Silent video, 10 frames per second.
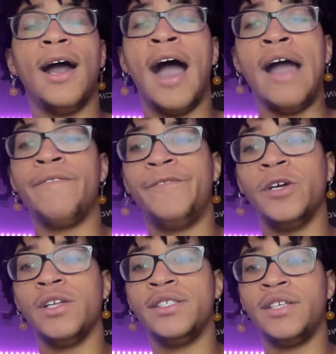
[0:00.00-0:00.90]
I
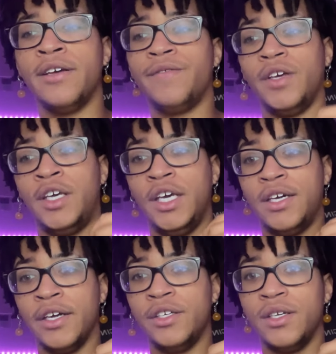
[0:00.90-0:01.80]
feel as if he
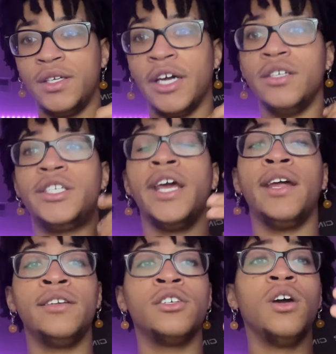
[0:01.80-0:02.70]
could
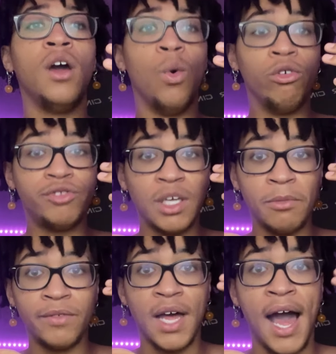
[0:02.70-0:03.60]
contend with
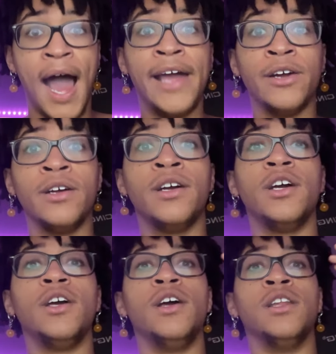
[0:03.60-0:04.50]
some of the higher
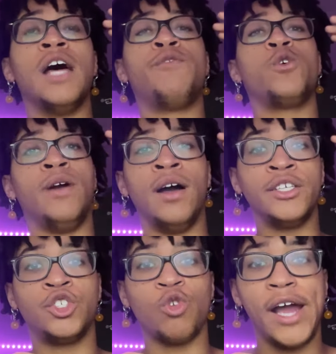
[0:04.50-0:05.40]
level
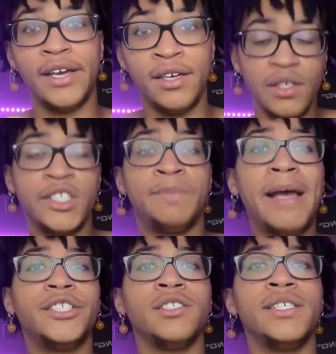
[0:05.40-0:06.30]
uh, striking
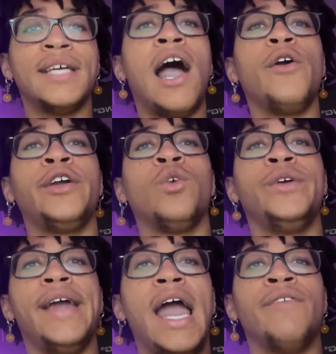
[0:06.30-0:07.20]
specialists out here
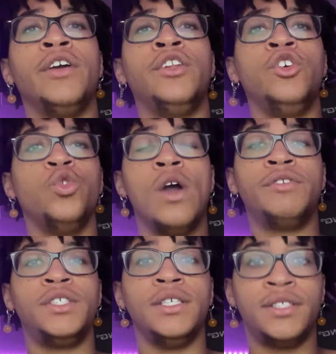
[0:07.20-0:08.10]
we have in the
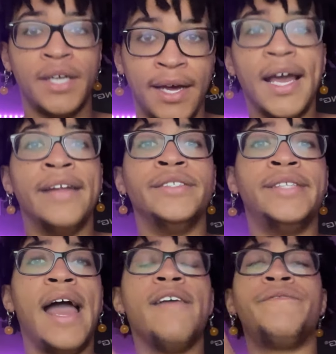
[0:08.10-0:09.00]
UFC today. And
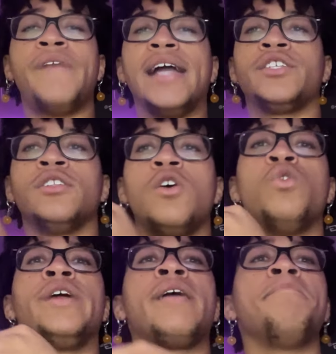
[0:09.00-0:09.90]
that fact
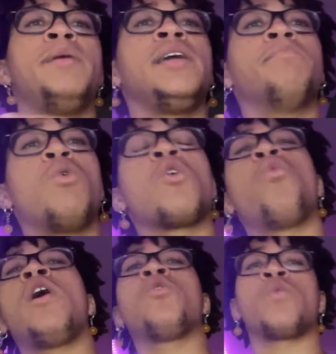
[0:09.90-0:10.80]
alone, him being more
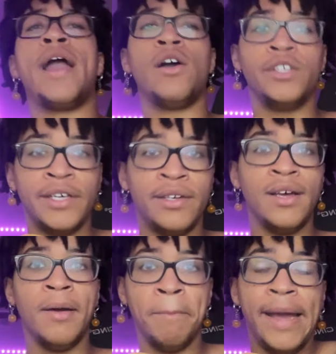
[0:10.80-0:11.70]
well-rounded,
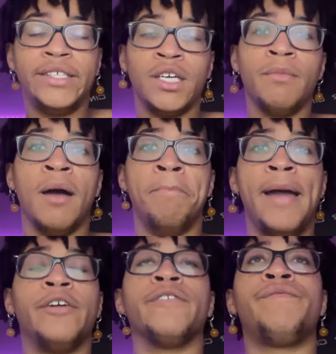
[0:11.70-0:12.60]
makes him a
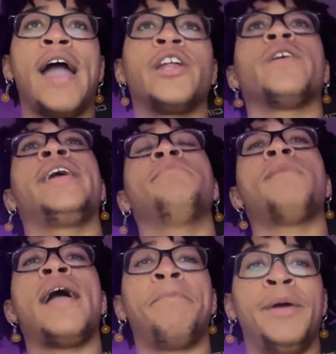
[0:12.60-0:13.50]
better fighter in
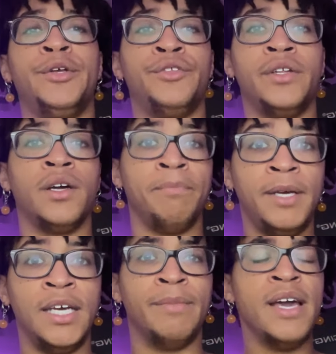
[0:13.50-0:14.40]
my opinion than
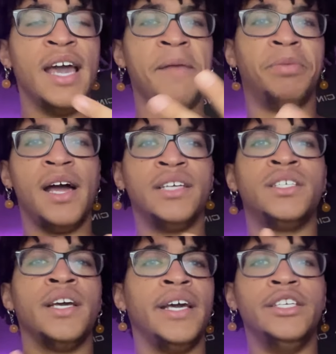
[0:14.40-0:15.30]
Khabib. And
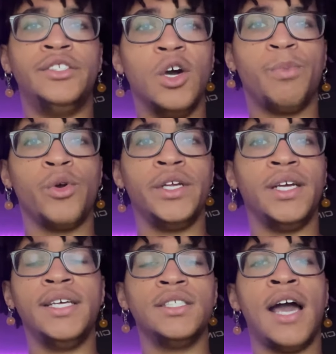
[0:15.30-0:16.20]
plus, he's still pretty,
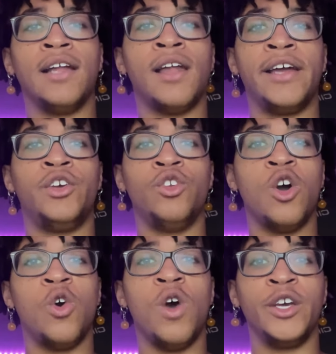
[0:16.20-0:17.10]
he's not like, you
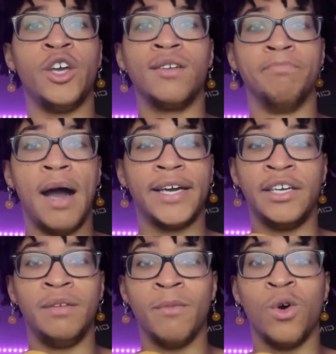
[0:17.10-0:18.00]
know, a young buck
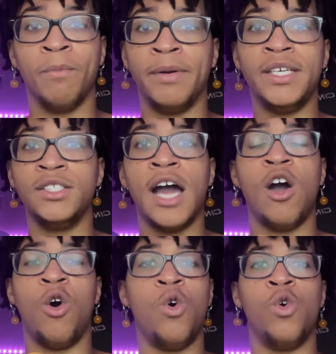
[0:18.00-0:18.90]
anymore, but he's
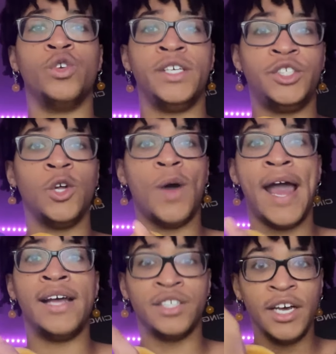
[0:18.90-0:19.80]
not old. He still
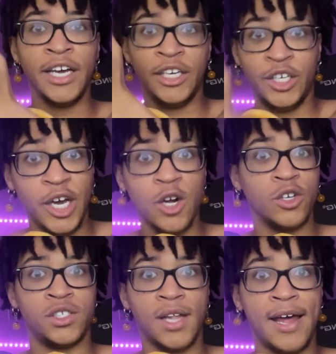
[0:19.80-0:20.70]
has
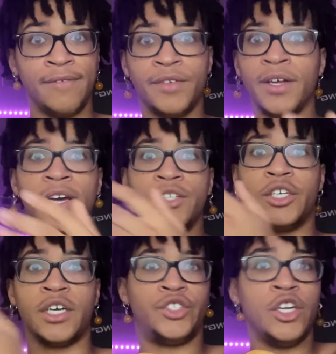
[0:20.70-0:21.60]
years left
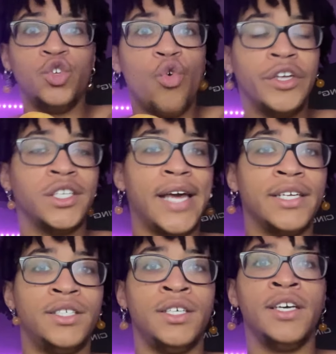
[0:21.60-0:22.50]
to continue on his
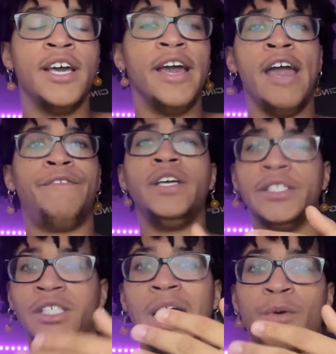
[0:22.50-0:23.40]
legacy. If he
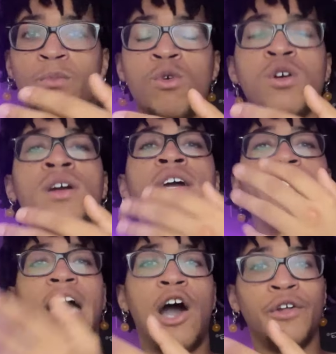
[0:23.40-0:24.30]
gets a couple more
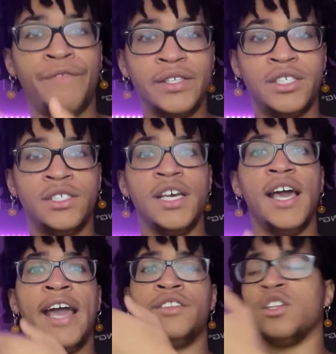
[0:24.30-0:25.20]
title defenses
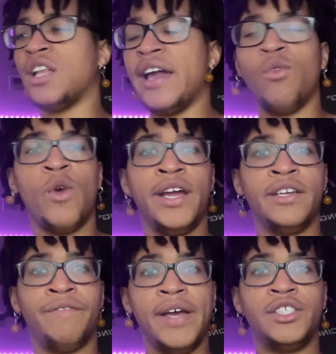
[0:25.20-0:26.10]
in the
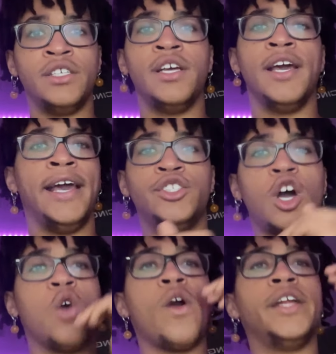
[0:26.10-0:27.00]
lightweight division, he's
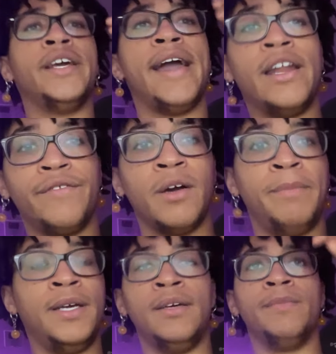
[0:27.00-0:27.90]
already ahead of
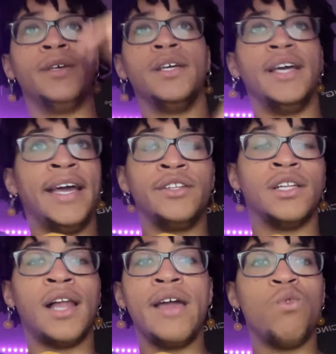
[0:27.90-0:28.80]
Khabib in the
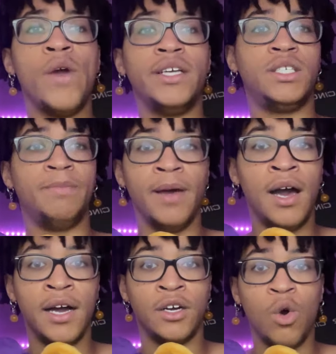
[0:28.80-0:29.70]
lightweight
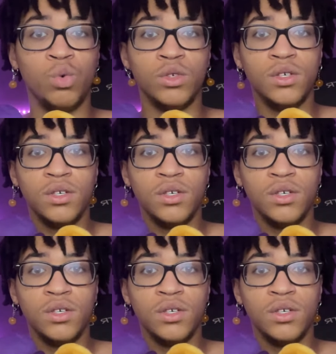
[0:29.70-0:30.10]
uh, GOAT